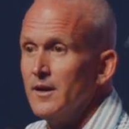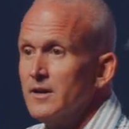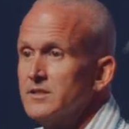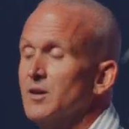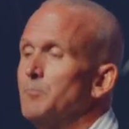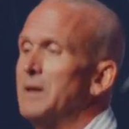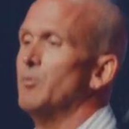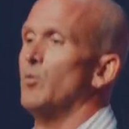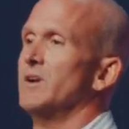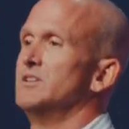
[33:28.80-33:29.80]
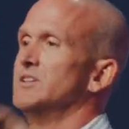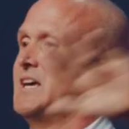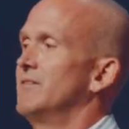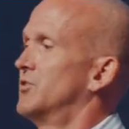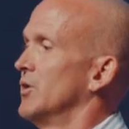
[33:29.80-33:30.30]
Some people want to just
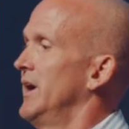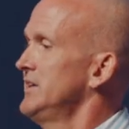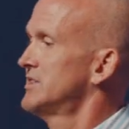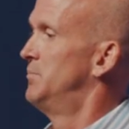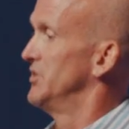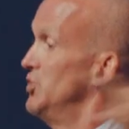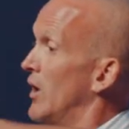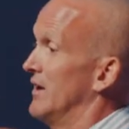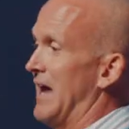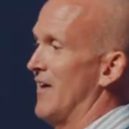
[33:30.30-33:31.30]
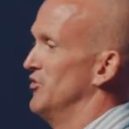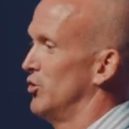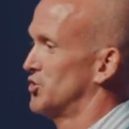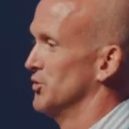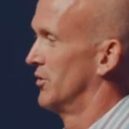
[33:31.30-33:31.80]
have grace, but they have no
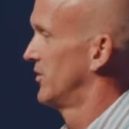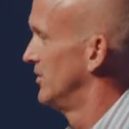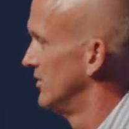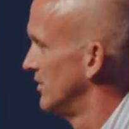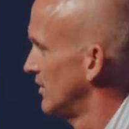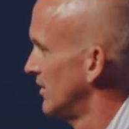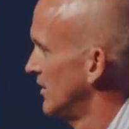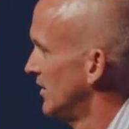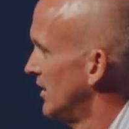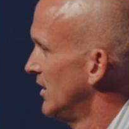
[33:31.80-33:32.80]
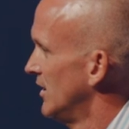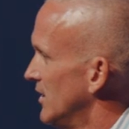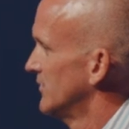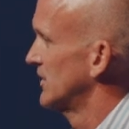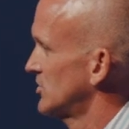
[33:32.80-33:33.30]
truth.
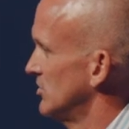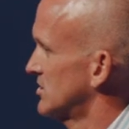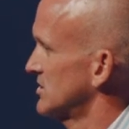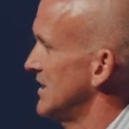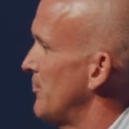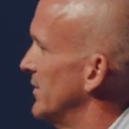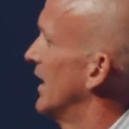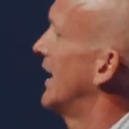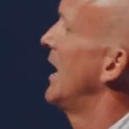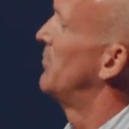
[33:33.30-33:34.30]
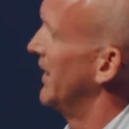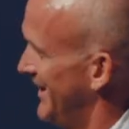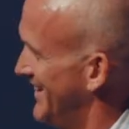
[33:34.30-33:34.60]
That's called sloppy agape.